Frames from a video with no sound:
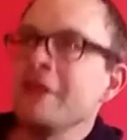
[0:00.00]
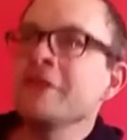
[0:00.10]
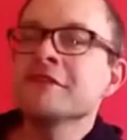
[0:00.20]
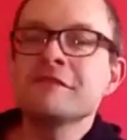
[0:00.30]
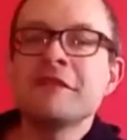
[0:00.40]
it
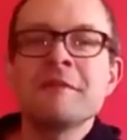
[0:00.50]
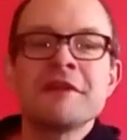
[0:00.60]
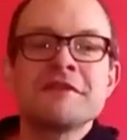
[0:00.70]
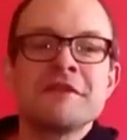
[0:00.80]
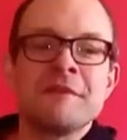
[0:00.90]
doesn't really
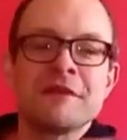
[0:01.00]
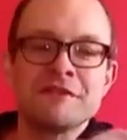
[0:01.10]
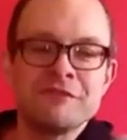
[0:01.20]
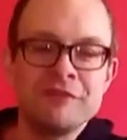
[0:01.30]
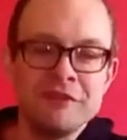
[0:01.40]
matter too much.
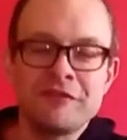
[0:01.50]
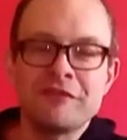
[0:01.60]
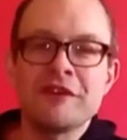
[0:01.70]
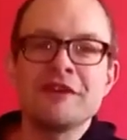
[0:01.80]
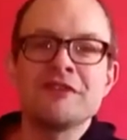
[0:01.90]
It's full of
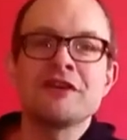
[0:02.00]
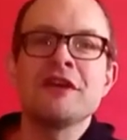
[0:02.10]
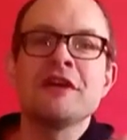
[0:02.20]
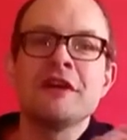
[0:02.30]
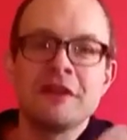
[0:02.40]

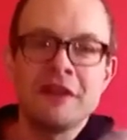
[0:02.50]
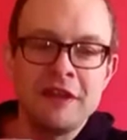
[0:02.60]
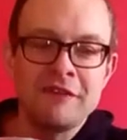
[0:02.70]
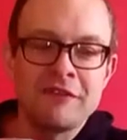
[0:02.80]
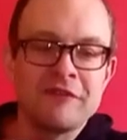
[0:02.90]
freesia and
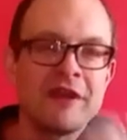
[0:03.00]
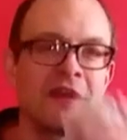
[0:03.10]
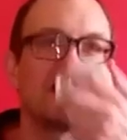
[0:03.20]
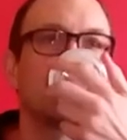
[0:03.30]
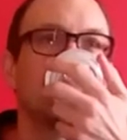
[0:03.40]
lily of the
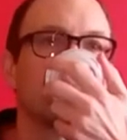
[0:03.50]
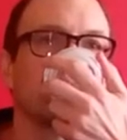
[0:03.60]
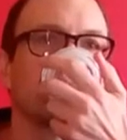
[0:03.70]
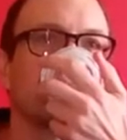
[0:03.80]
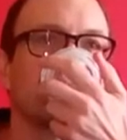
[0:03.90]
valley
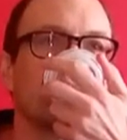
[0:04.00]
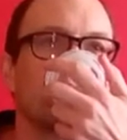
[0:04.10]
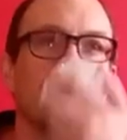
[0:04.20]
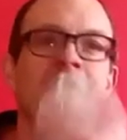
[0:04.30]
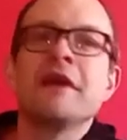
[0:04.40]

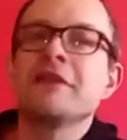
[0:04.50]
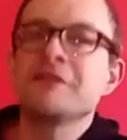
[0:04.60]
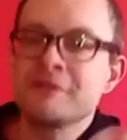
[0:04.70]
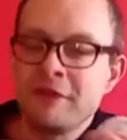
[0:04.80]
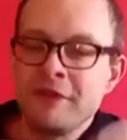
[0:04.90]
and other
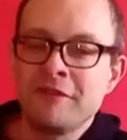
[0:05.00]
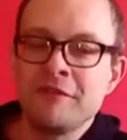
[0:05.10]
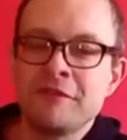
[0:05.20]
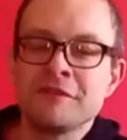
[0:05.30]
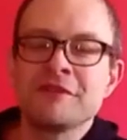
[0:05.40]
sweet
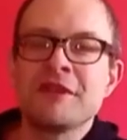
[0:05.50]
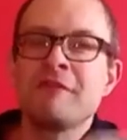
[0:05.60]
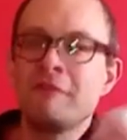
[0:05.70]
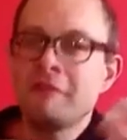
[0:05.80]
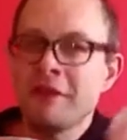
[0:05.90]
florals, and that
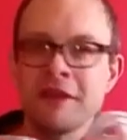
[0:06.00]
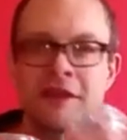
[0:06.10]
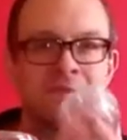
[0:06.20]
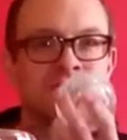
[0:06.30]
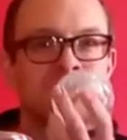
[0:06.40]
really
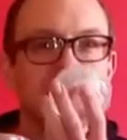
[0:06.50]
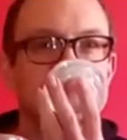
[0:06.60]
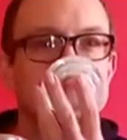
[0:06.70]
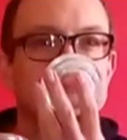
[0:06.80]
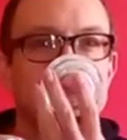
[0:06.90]
comes
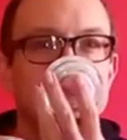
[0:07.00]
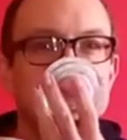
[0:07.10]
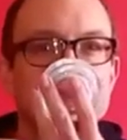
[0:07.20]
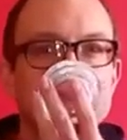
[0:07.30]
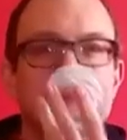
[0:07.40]
through.
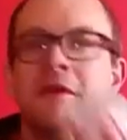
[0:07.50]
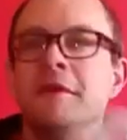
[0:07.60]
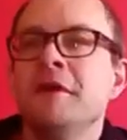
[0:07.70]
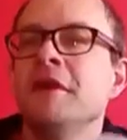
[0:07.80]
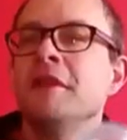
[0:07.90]

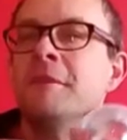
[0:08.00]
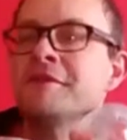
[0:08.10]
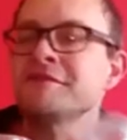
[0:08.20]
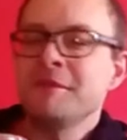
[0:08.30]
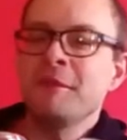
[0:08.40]
The
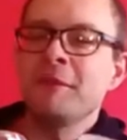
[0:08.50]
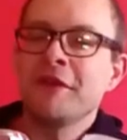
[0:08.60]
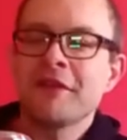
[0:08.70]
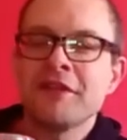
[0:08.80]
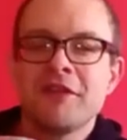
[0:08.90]
most similar one
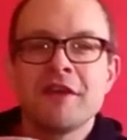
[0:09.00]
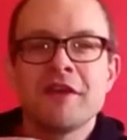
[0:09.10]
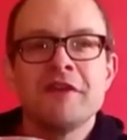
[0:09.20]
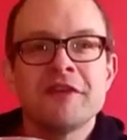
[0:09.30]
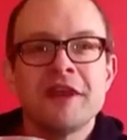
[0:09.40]
I can
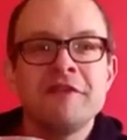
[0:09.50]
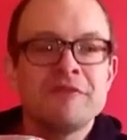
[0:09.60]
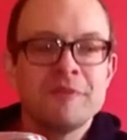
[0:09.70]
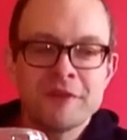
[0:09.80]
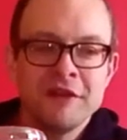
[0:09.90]
think of, again
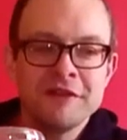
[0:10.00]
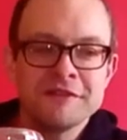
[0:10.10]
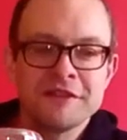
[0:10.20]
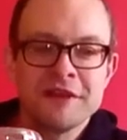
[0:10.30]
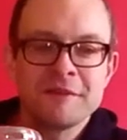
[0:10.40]
from the
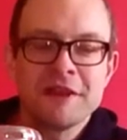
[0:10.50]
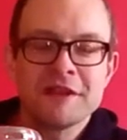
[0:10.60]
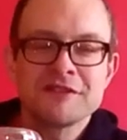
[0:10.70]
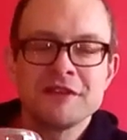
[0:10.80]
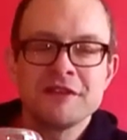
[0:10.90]
Garden Time
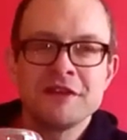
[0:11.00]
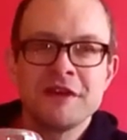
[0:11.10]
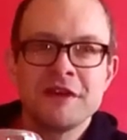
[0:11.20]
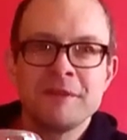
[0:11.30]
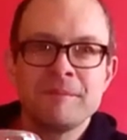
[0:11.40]
collection,
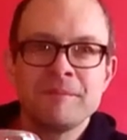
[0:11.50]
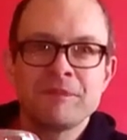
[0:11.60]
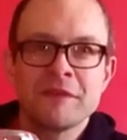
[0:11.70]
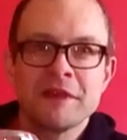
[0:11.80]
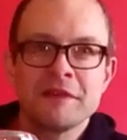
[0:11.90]

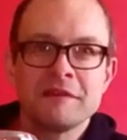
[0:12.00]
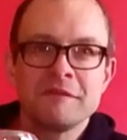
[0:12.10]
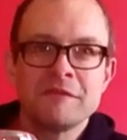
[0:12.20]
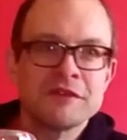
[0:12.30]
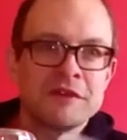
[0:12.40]

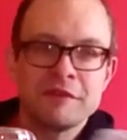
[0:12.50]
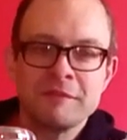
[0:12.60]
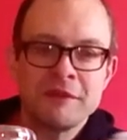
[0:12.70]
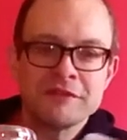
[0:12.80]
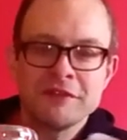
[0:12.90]
which I already
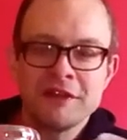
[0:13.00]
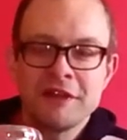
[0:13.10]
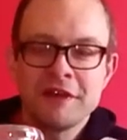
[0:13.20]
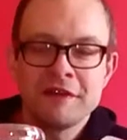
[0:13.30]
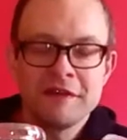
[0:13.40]
mentioned
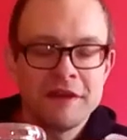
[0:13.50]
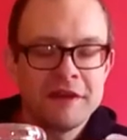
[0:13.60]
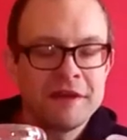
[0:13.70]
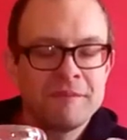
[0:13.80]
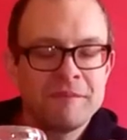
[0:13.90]
earlier,
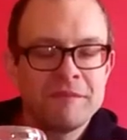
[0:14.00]
a